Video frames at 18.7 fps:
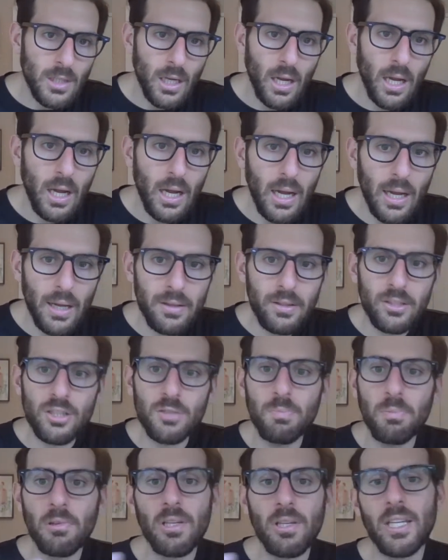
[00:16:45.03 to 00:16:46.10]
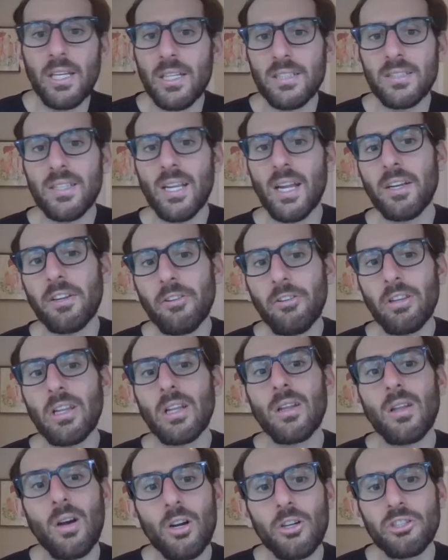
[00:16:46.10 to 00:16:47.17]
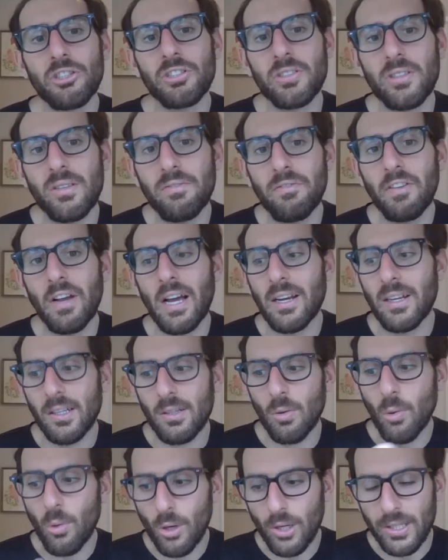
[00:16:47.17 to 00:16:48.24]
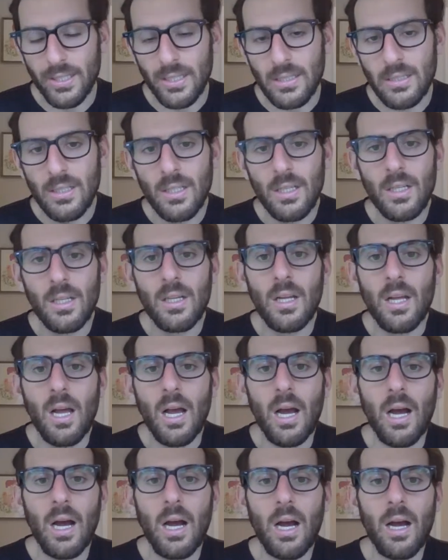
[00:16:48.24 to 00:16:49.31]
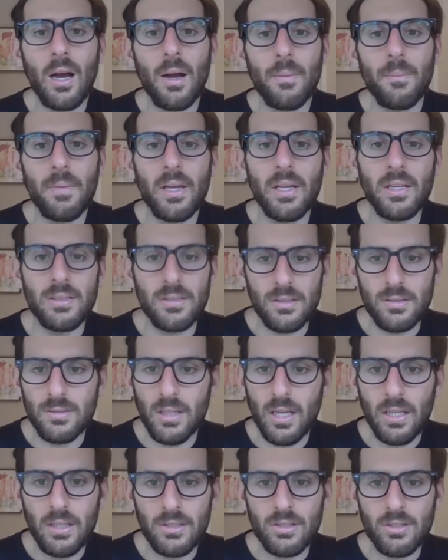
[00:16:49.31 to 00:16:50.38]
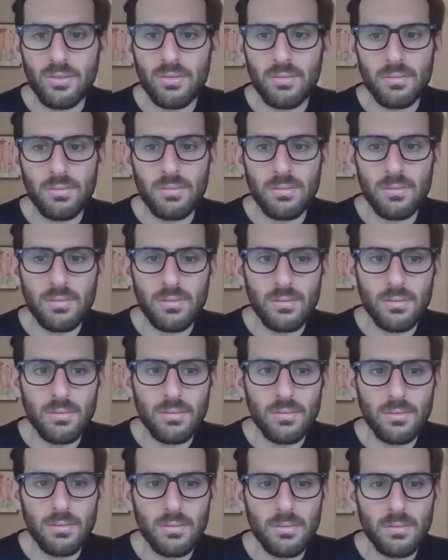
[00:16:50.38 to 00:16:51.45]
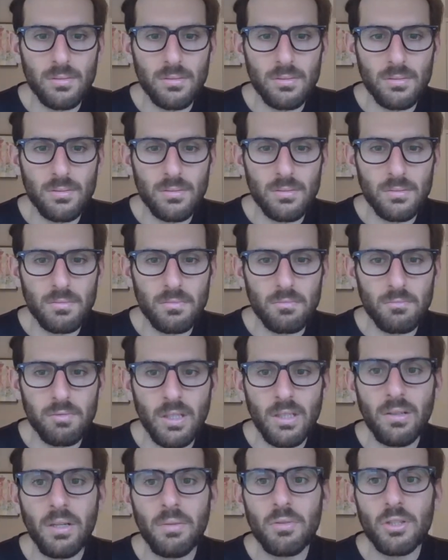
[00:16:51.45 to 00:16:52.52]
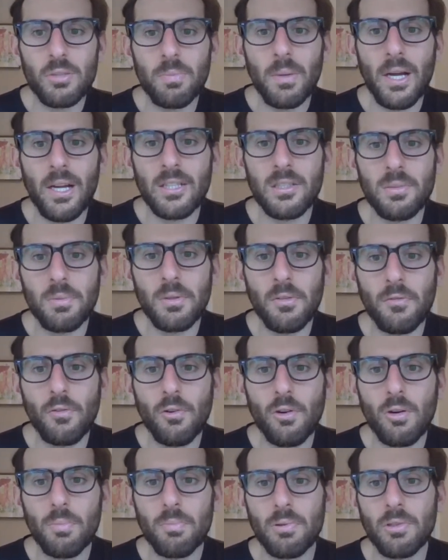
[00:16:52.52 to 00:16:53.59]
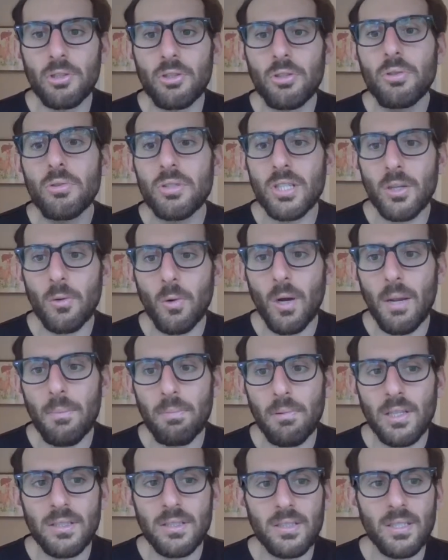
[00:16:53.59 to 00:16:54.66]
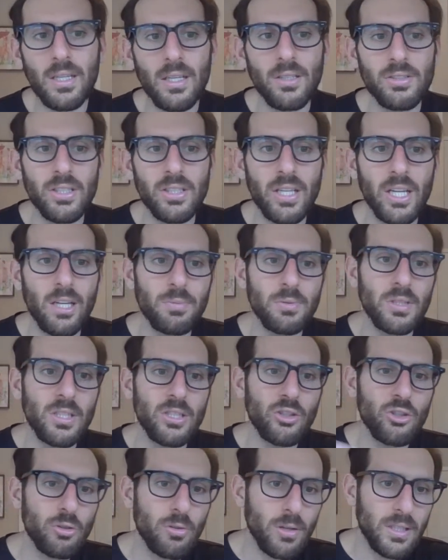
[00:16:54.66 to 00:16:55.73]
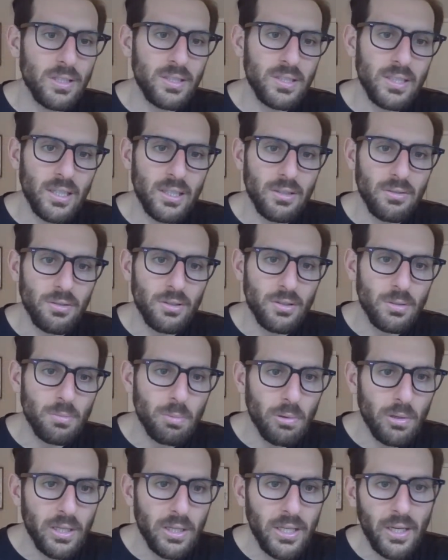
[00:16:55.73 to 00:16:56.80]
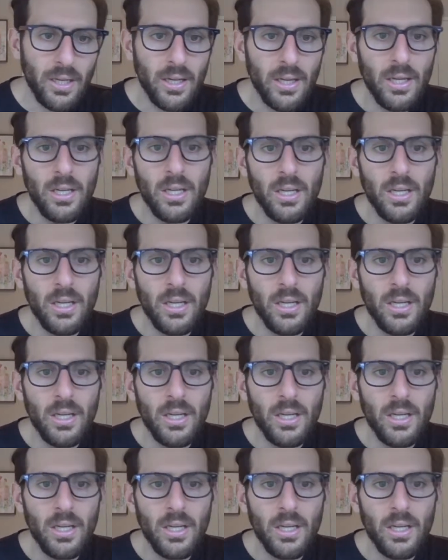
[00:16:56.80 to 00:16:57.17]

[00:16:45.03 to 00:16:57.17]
Uh, the spleen is technically the largest lymphatic organ. Um, it, it's really responsible for producing white blood cells. It helps destroy cellular debris,